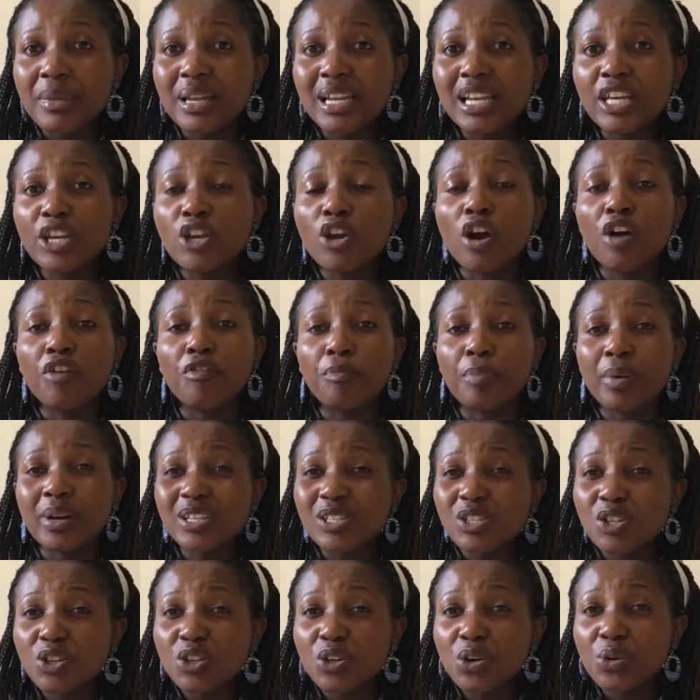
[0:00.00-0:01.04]
you have
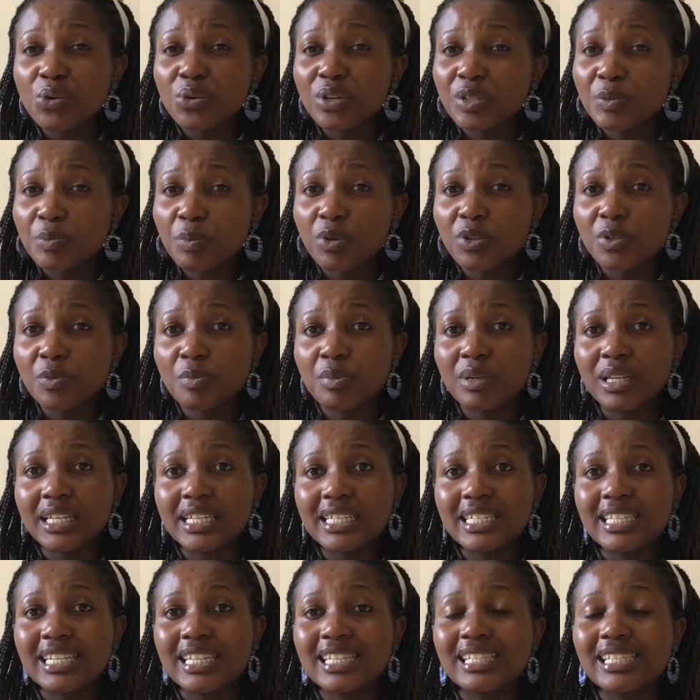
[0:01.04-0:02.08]
personal
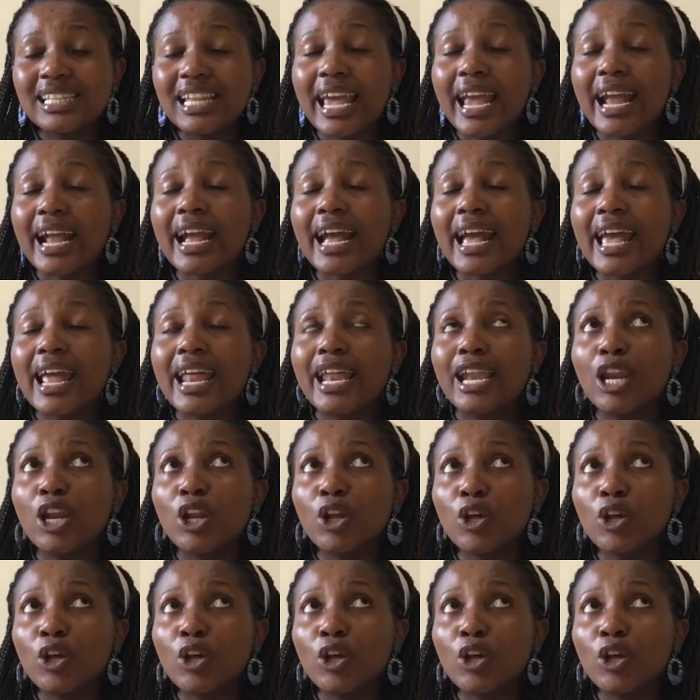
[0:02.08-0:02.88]
responsibilities, like a lot